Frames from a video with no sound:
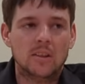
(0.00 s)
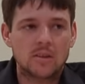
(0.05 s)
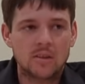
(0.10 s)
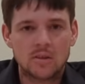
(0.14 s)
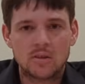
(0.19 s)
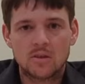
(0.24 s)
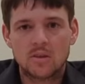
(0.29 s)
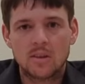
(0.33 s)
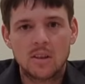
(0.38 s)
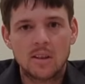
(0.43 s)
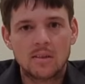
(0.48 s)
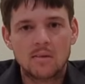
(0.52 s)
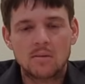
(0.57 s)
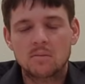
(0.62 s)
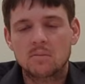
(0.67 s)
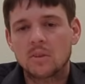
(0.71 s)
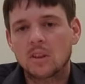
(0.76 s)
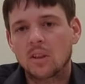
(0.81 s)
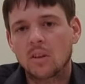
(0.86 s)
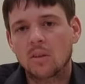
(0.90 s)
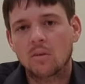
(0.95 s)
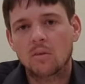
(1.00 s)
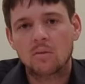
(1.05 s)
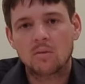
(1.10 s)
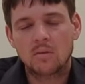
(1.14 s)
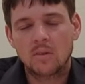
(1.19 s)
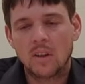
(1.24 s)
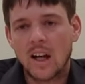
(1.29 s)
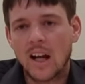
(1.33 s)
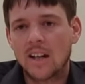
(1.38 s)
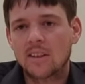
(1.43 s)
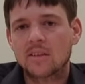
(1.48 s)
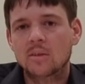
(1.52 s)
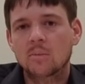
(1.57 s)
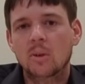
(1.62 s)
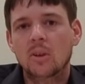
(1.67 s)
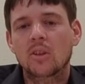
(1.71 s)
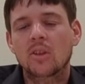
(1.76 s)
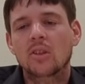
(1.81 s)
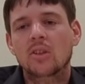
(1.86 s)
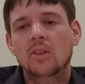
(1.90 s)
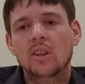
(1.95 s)
Just, ask them
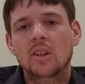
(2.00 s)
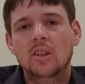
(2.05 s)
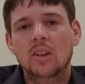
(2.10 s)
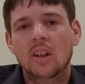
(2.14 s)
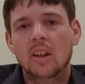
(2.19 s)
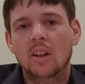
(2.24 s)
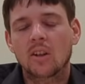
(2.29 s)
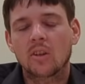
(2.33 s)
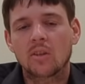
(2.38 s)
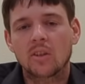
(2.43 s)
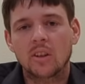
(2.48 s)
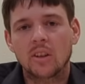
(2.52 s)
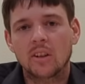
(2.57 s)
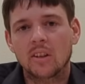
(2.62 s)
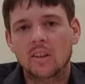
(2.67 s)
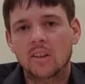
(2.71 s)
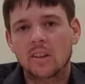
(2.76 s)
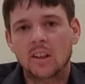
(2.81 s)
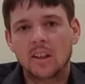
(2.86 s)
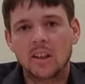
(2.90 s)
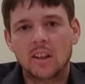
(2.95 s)
all these details, and